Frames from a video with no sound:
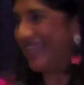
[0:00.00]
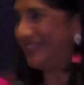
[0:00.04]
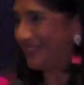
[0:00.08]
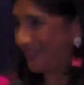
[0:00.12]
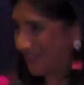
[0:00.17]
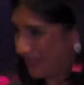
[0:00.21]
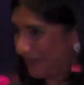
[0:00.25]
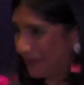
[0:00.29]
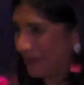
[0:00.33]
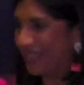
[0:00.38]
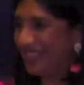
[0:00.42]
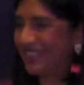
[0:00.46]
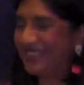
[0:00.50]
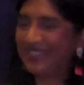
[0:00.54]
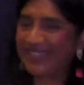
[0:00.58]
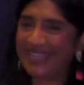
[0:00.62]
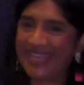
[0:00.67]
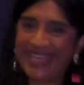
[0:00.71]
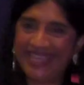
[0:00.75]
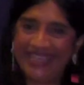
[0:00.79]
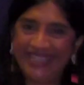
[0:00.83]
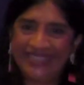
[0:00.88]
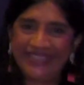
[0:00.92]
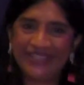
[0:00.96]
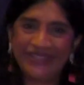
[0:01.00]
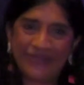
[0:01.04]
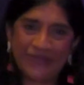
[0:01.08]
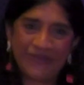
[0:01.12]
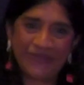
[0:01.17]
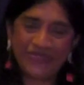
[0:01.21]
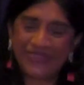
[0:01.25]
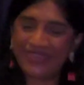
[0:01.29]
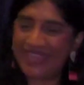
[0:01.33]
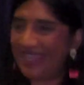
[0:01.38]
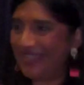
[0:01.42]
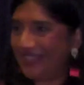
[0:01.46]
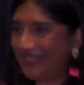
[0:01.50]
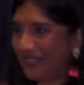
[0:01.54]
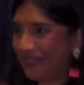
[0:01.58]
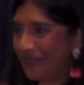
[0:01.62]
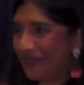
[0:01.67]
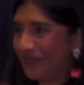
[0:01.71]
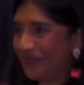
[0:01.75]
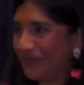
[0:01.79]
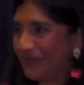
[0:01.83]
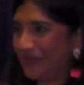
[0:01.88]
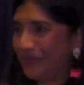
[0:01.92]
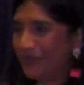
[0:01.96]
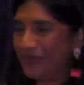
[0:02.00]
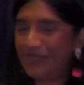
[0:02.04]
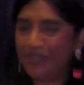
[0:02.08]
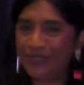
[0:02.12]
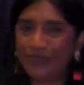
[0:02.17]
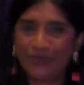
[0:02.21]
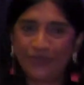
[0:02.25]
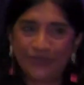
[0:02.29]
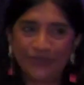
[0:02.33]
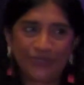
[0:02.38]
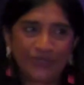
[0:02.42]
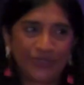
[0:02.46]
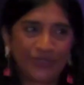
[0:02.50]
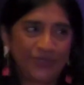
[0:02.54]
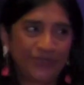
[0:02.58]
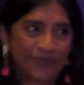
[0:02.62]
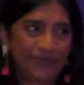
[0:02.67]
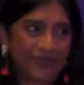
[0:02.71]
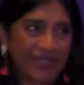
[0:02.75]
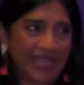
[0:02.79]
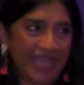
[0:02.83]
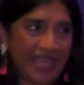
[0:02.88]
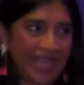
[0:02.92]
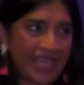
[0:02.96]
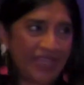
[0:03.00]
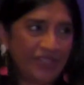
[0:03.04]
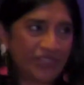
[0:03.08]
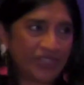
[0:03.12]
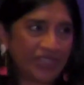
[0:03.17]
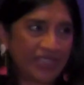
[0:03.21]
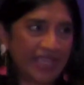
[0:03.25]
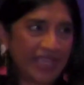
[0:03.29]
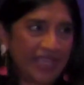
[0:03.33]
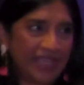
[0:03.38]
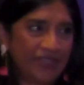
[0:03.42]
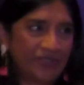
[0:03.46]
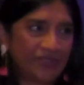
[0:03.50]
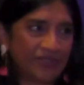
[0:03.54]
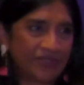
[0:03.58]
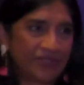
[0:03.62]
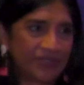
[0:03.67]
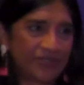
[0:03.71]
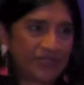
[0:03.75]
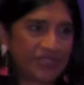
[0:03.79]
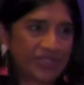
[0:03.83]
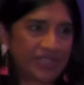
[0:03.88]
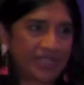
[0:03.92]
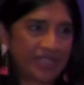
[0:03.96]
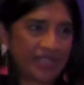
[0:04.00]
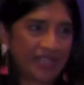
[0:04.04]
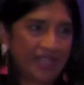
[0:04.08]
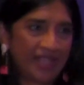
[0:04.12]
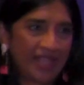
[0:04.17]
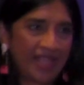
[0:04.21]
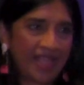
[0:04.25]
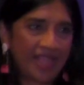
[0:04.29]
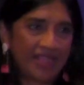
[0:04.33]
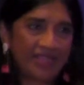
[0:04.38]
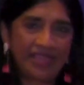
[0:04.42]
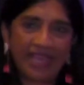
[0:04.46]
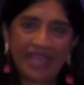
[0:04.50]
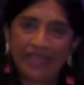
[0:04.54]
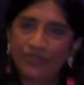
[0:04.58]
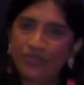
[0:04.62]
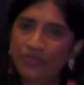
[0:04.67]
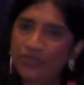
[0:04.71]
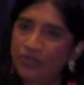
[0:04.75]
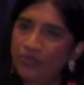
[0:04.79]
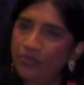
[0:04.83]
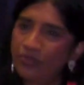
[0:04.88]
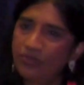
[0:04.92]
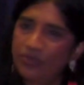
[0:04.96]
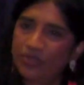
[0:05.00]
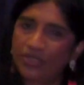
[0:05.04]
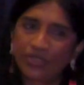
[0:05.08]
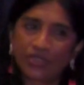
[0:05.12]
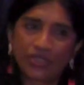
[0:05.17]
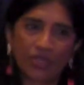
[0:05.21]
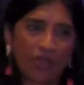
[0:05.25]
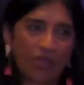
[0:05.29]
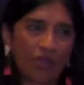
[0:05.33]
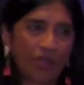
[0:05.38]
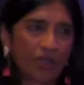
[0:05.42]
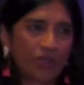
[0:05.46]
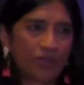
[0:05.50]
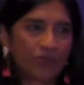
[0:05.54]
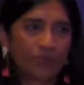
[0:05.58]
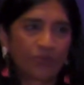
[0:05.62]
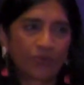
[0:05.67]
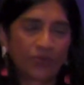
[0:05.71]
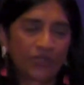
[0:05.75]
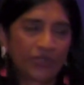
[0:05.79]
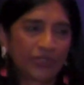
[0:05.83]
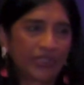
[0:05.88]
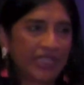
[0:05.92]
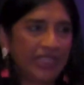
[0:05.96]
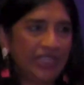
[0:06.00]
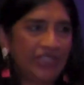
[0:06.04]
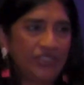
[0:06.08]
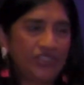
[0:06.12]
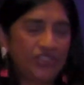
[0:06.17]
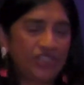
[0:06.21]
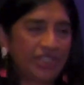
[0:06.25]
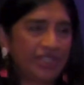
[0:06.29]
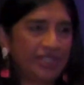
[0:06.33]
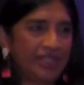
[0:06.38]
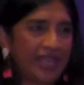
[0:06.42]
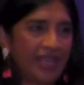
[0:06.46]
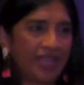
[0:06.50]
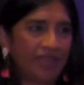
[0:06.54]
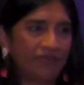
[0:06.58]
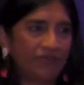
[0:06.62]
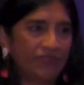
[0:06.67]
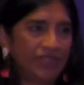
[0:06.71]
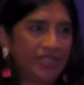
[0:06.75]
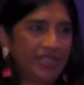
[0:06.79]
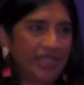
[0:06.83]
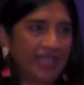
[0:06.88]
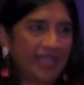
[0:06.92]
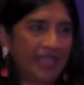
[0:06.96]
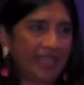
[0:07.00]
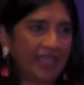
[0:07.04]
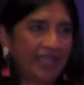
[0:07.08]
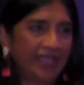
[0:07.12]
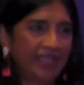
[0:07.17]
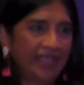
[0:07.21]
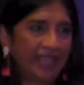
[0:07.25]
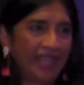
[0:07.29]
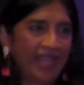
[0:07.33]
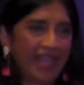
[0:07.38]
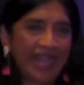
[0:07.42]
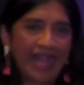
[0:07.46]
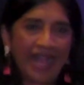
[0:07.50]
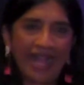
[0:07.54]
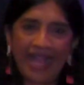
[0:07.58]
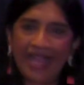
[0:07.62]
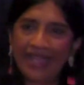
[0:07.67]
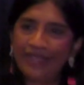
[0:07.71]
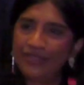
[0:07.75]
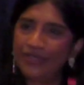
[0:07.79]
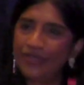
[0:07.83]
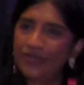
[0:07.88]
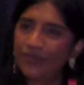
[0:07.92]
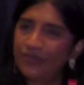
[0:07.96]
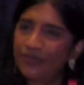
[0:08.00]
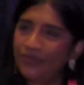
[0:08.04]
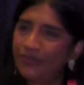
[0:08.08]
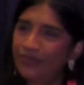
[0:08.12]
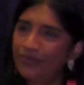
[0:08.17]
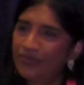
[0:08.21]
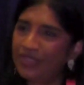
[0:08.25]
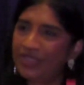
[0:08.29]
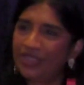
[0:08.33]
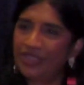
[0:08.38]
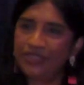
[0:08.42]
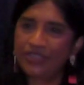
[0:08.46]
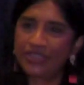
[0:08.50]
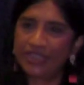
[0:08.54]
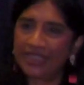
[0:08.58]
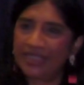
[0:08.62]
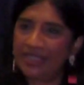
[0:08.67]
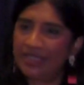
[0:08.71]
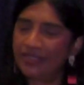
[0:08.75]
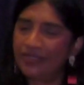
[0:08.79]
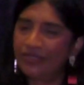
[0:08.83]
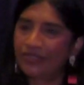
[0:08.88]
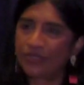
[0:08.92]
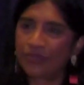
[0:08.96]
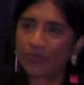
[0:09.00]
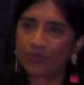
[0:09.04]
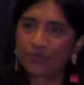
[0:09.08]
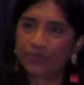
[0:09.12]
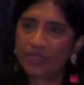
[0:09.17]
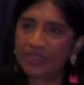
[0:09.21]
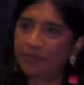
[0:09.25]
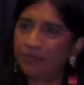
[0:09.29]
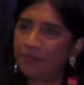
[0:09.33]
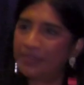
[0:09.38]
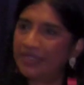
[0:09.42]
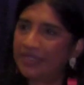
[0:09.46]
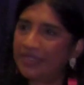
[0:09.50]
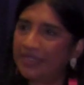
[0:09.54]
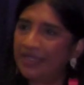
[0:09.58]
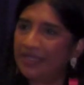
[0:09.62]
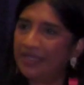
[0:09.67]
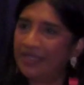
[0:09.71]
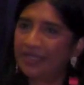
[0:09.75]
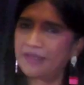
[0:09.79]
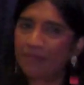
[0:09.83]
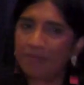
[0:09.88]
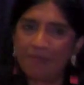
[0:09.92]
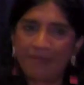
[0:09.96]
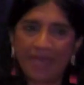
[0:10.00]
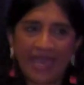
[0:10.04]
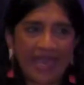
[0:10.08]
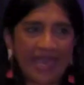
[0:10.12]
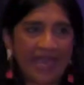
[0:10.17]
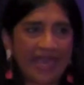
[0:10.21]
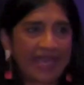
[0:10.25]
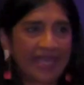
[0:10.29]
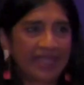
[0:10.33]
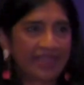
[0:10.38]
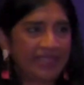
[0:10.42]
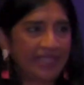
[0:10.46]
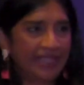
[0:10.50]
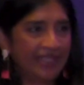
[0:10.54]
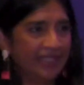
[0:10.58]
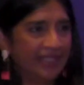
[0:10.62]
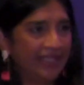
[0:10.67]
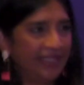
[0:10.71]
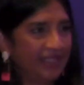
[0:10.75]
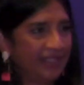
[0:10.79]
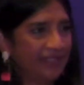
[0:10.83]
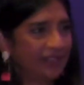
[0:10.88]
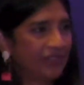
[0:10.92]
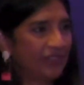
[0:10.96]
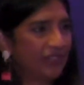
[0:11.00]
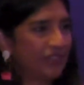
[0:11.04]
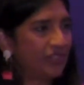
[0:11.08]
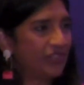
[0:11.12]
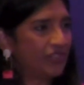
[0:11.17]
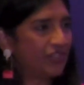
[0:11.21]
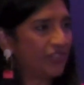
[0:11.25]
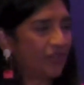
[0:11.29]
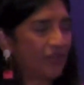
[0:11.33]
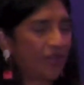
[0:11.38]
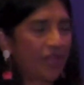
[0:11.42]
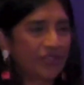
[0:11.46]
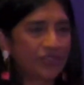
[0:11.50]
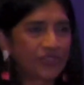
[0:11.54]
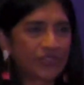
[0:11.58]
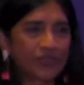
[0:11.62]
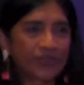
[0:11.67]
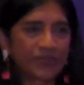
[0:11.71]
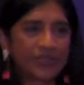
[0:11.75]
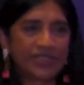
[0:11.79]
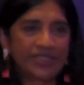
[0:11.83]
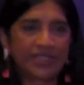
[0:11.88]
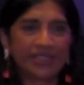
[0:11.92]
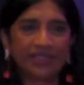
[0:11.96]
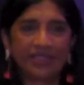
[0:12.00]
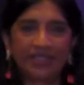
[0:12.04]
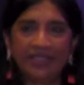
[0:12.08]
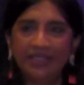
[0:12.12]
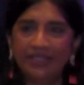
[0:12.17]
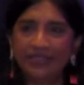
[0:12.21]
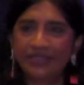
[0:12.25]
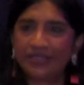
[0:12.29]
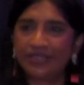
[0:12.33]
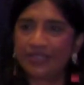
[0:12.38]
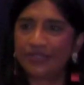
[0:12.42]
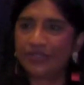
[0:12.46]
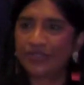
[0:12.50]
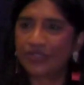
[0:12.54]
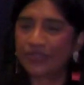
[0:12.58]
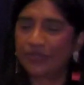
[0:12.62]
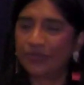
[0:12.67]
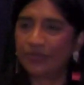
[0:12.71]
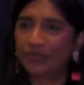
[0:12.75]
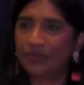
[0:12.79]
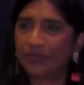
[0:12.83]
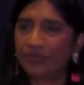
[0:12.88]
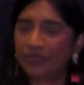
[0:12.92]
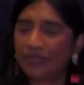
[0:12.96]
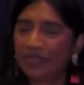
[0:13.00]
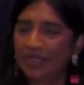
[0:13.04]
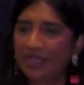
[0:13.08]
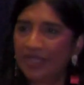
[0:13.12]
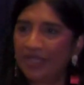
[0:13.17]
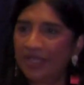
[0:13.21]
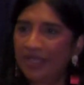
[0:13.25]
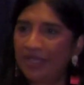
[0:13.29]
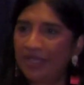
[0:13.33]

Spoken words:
I just want to say, you know, thank you, you know, to the educators that do this hard work each and every day. I know you teach kids arithmetic, math, and English, and all sorts of things in school,